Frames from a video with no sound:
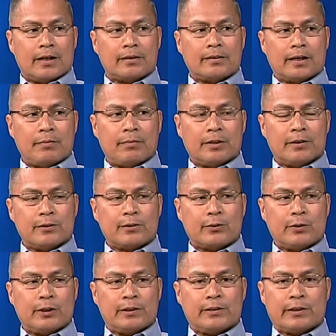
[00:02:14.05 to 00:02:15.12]
type
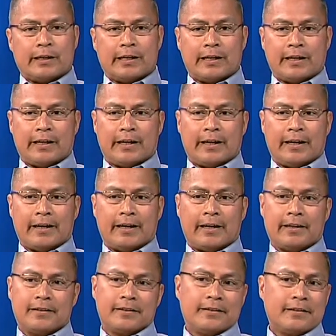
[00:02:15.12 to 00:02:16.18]
industries
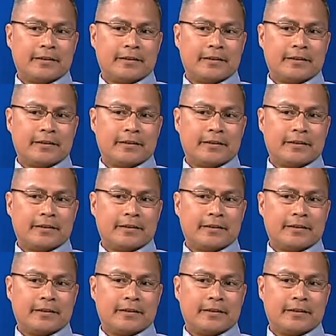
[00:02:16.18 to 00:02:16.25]
and